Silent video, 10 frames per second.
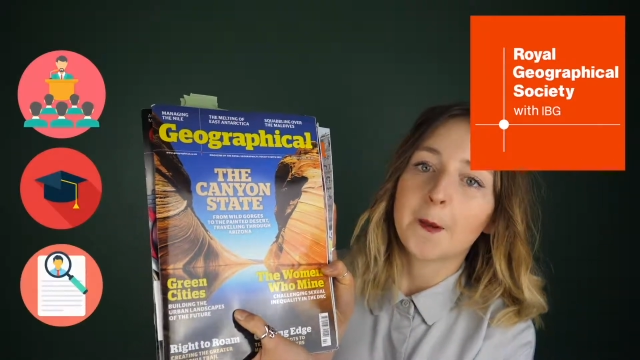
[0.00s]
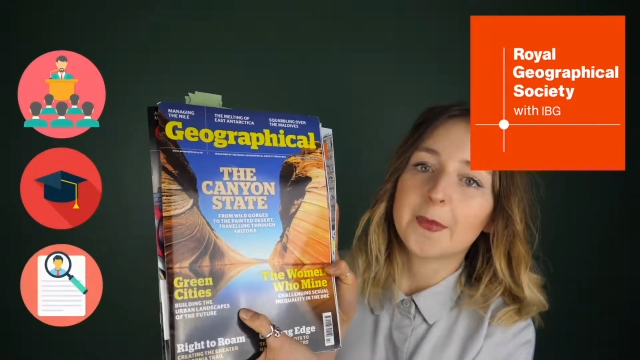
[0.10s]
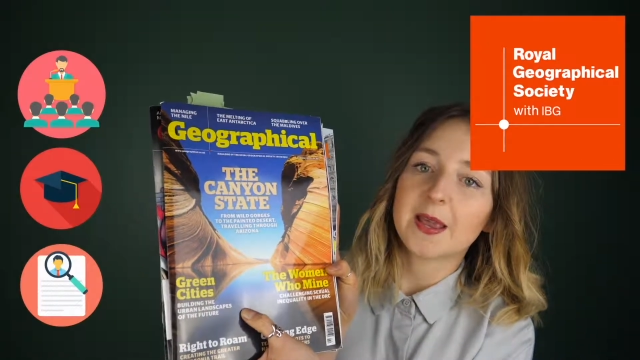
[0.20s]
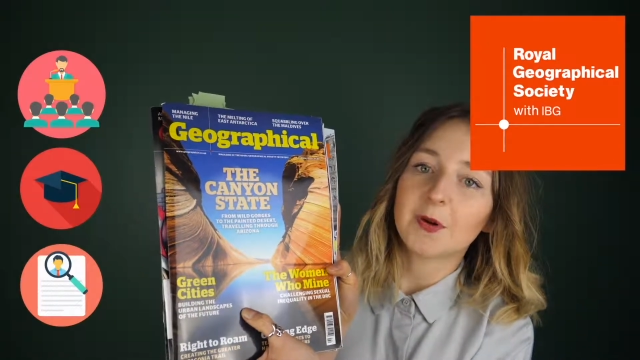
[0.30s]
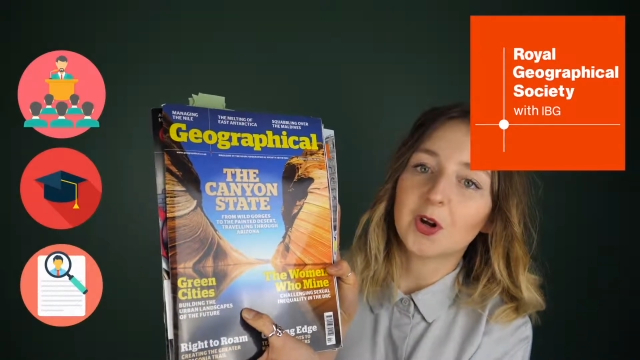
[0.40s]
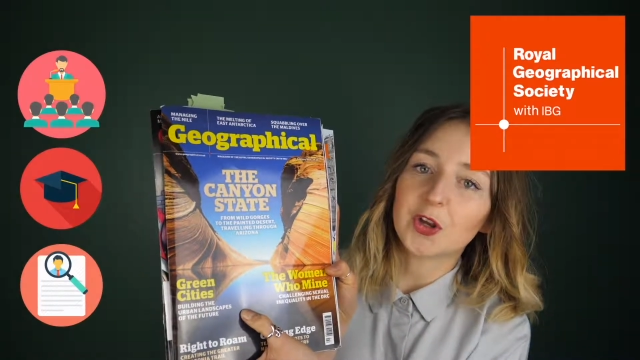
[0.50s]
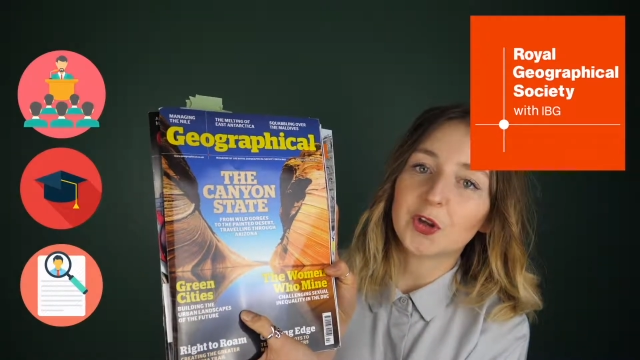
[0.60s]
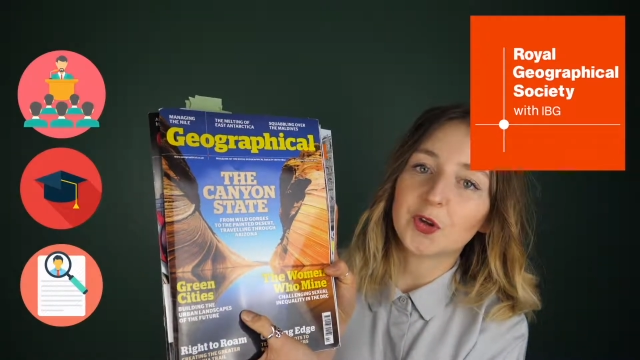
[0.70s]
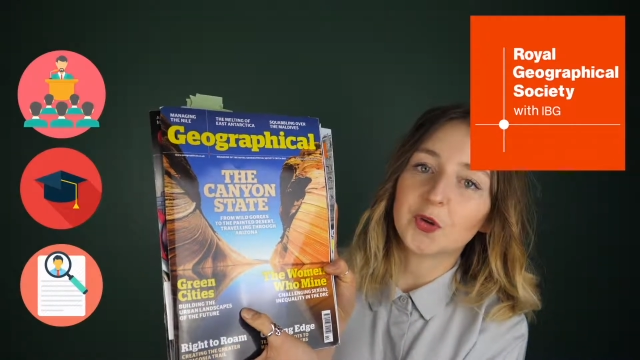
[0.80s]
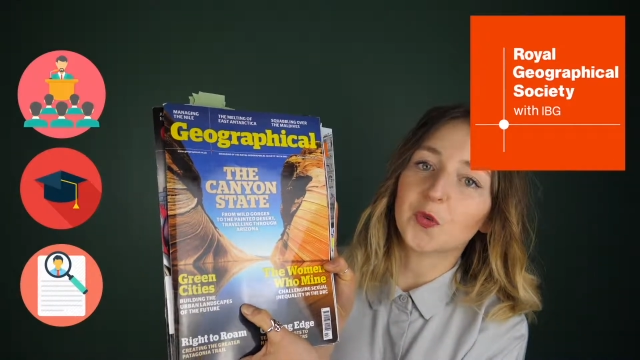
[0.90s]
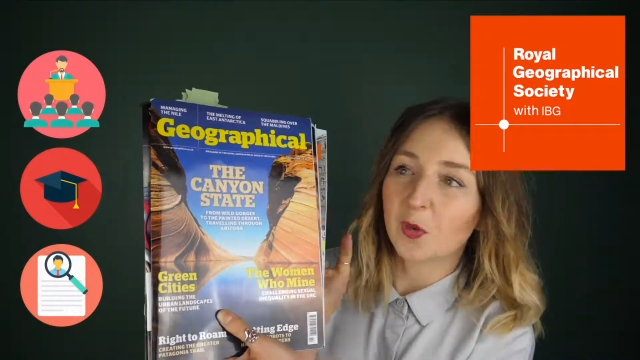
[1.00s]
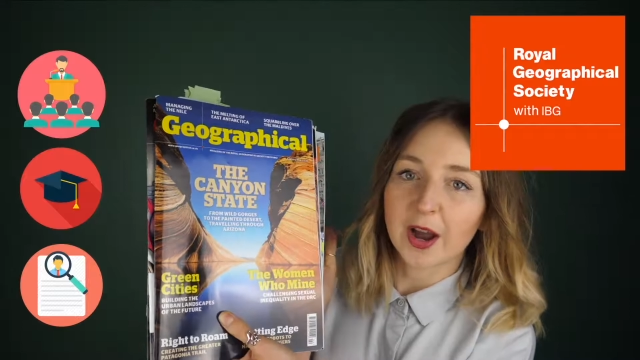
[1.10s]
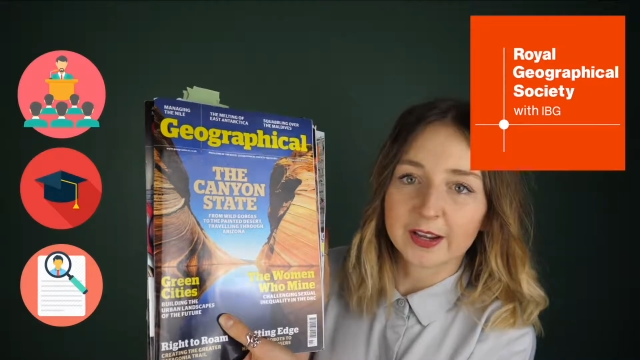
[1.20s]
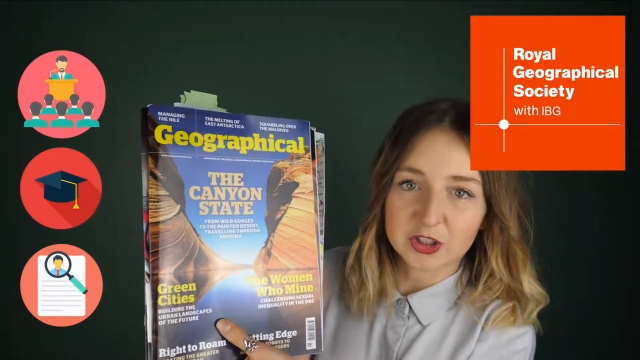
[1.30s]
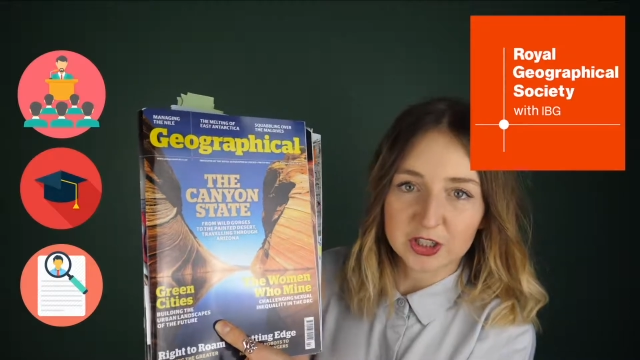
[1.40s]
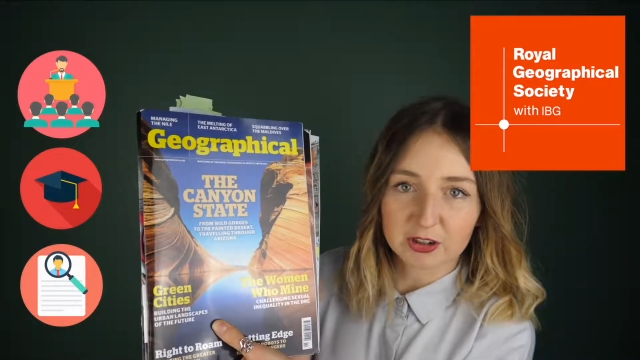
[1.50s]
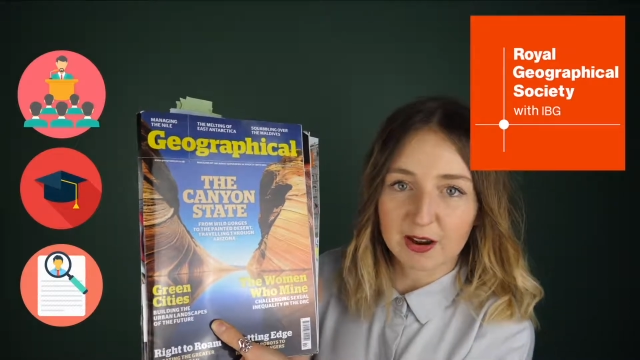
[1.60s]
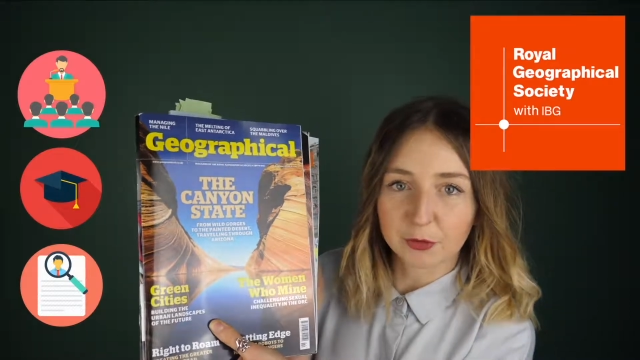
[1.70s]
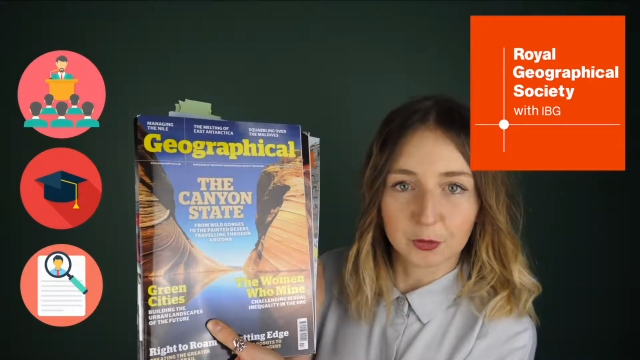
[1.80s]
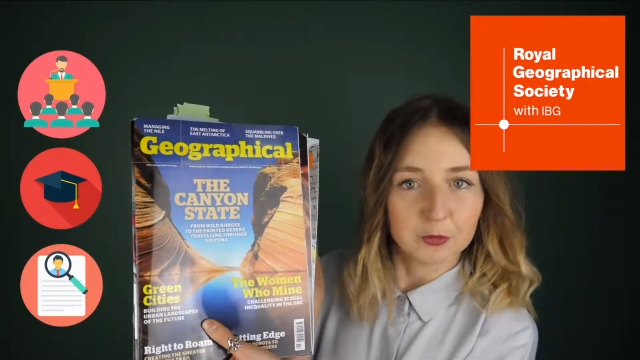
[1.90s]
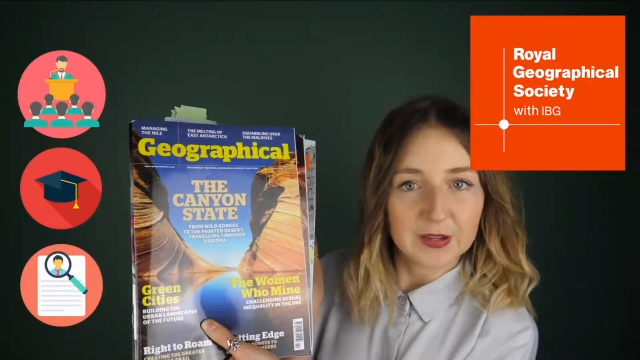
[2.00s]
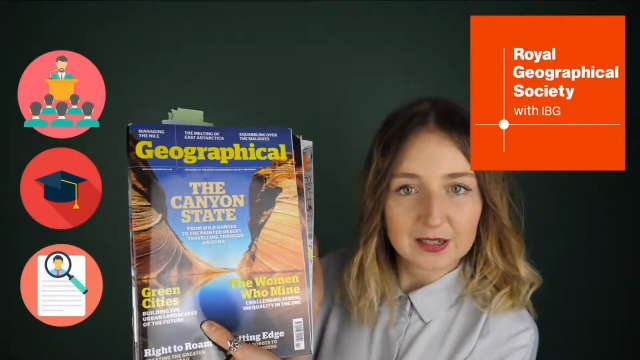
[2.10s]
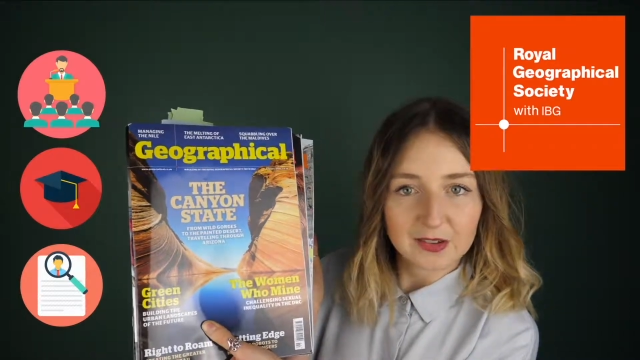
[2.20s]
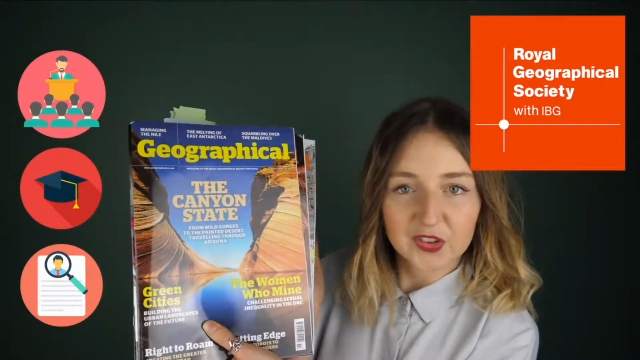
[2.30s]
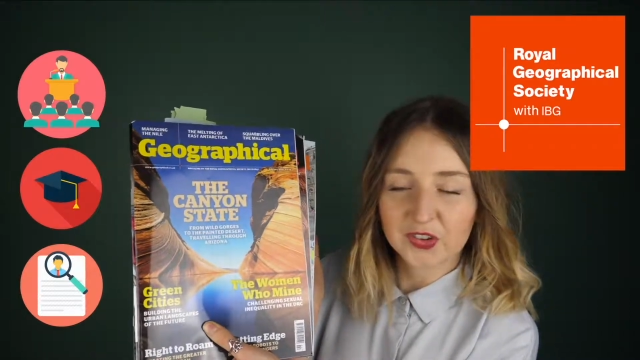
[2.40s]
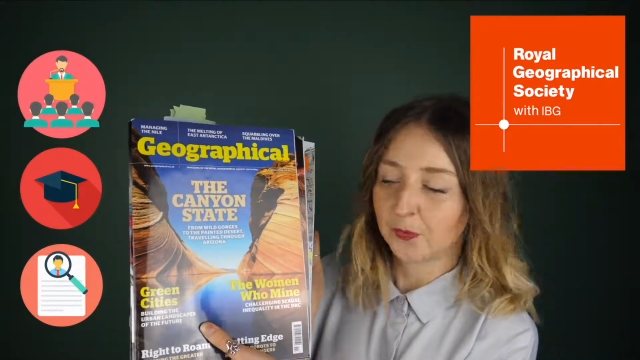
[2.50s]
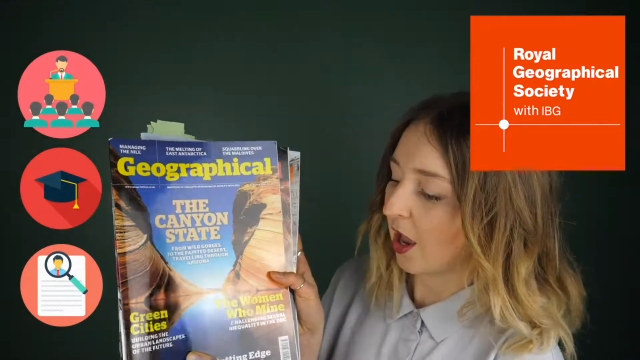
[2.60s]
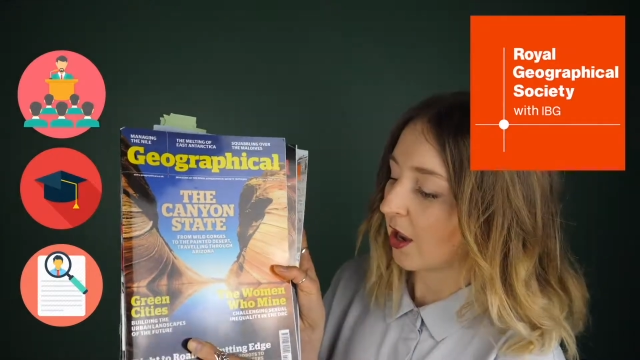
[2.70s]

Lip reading: people who work in geographical fields.